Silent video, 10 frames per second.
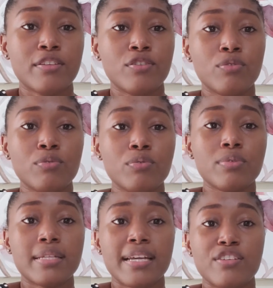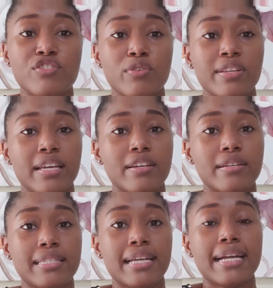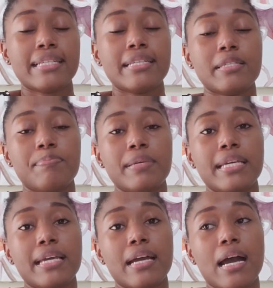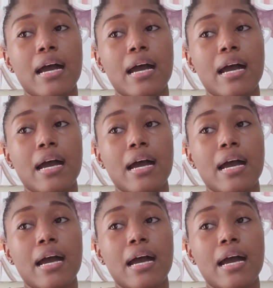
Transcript: use to ensure that your site is being